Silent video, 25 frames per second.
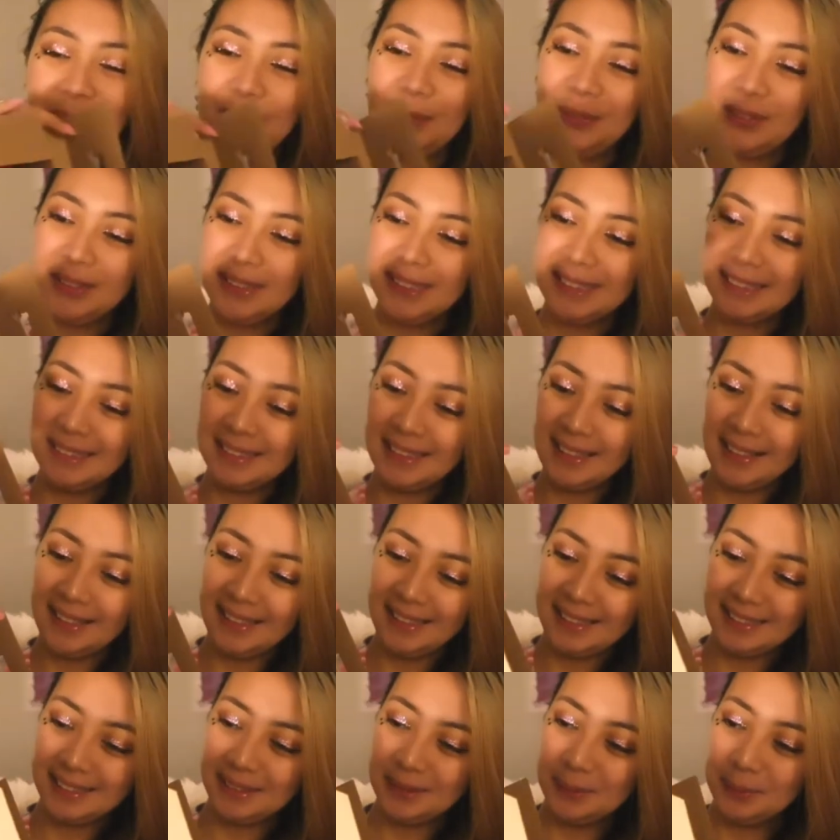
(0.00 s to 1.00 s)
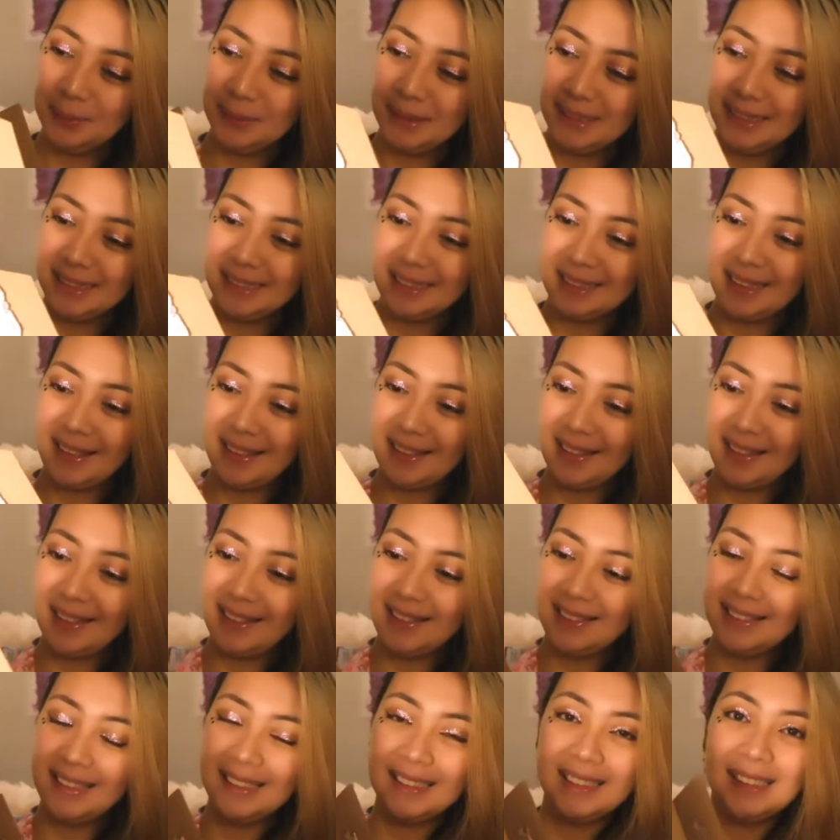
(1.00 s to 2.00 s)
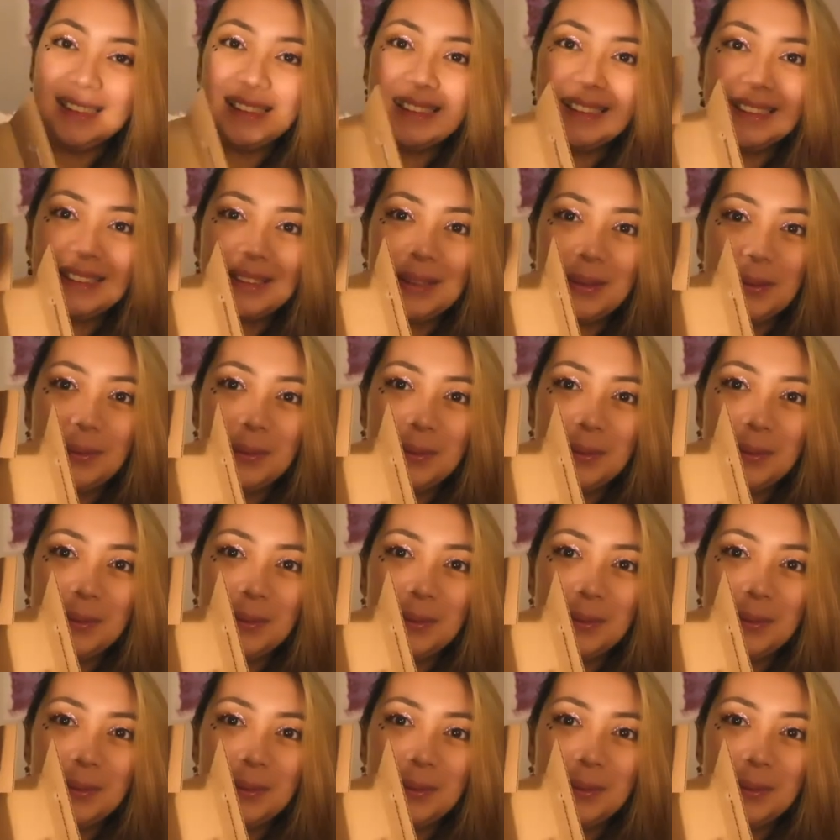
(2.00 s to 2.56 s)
first item inside. This is so